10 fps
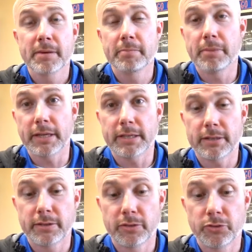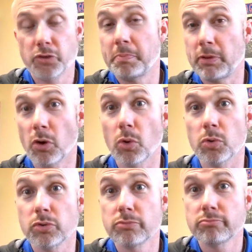But truth be
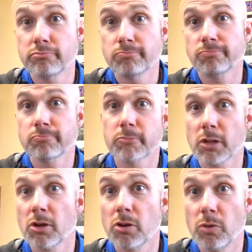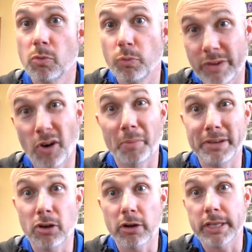told, we've all been
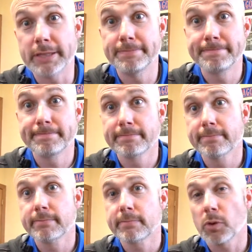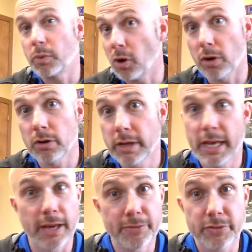naughty. We all
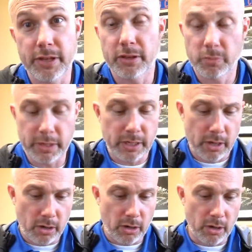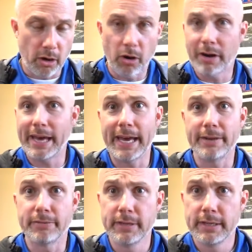have sinned. We uh, all
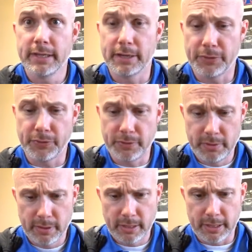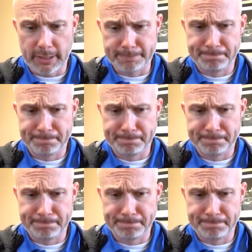have uh,